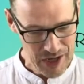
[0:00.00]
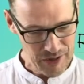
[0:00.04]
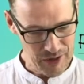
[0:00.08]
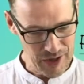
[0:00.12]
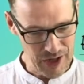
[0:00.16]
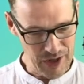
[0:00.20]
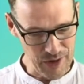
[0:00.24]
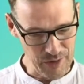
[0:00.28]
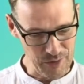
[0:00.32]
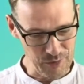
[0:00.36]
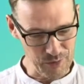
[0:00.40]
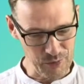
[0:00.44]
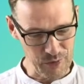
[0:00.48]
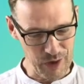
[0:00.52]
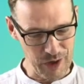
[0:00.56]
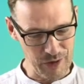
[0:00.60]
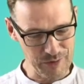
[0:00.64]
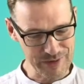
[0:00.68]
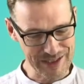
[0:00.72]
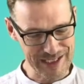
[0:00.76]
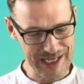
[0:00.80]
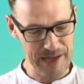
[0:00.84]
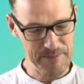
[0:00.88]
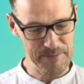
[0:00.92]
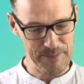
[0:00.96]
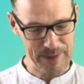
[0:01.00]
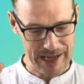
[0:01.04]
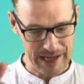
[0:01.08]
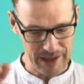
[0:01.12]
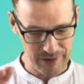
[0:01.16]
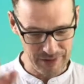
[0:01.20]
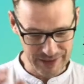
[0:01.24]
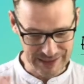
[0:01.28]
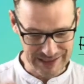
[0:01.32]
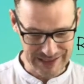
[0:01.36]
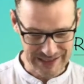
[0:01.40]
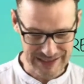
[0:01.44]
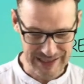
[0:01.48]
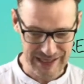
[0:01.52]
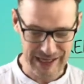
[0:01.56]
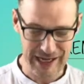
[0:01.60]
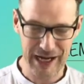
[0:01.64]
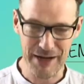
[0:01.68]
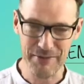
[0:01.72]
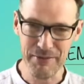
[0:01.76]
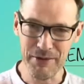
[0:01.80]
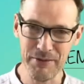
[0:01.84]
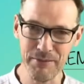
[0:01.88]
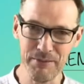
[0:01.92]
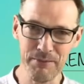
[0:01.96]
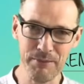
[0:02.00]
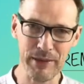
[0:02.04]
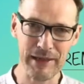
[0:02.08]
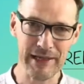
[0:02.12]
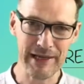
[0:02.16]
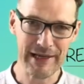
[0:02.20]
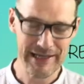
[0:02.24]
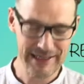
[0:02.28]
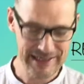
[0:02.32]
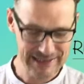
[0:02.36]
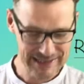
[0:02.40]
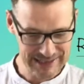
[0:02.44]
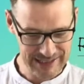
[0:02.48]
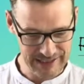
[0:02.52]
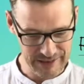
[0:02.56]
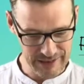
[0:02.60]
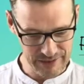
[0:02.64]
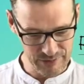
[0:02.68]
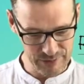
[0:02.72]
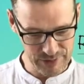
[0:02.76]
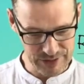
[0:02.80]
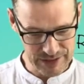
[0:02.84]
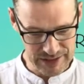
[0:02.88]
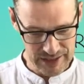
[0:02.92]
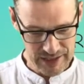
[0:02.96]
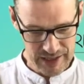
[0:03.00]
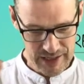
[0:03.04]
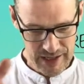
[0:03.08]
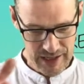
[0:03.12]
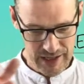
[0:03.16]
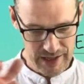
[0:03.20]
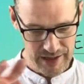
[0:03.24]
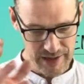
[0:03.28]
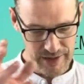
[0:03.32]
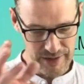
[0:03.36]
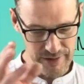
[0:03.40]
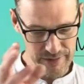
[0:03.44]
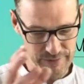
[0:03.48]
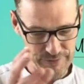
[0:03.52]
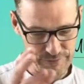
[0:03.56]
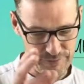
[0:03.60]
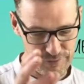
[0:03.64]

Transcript: Uh, what was it about this time and place that was uh,